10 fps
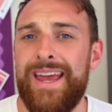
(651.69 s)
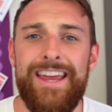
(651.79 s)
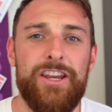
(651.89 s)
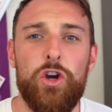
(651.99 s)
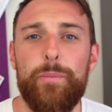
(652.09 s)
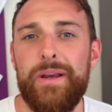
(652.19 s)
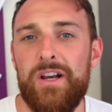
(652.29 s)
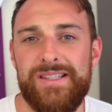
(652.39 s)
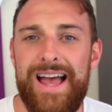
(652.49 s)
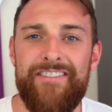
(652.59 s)
It could be
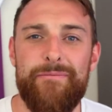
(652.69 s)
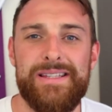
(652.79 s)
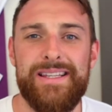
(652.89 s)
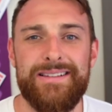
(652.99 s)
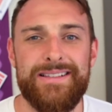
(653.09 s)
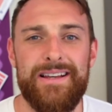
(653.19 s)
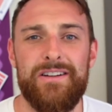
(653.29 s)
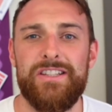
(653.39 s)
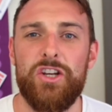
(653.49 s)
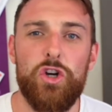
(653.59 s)
because they have missing
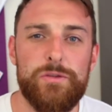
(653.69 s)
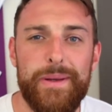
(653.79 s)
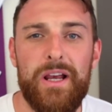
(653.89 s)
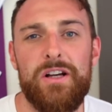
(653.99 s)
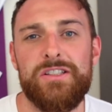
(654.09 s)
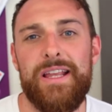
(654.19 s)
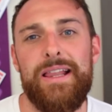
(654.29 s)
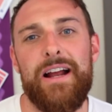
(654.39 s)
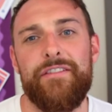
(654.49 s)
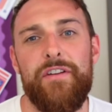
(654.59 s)
skills, it could be because they
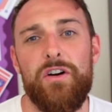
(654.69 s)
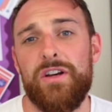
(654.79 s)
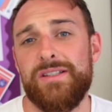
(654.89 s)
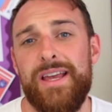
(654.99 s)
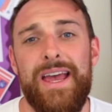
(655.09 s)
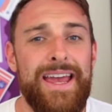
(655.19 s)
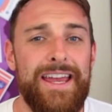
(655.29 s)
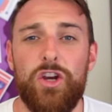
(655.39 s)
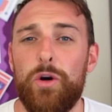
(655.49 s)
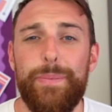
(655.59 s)
lack focus,
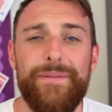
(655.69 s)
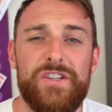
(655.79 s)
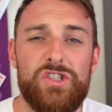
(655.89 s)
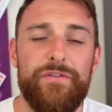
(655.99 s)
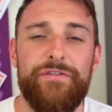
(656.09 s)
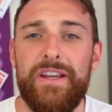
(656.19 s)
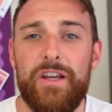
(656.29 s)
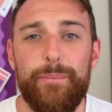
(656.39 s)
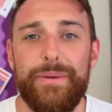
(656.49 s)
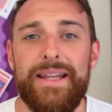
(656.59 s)
it could be for something
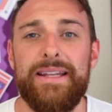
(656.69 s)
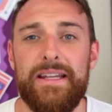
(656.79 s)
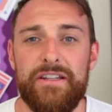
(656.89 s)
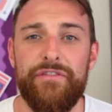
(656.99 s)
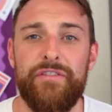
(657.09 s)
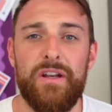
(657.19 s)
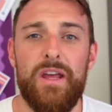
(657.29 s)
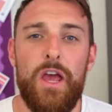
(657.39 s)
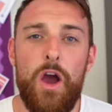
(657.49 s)
completely different.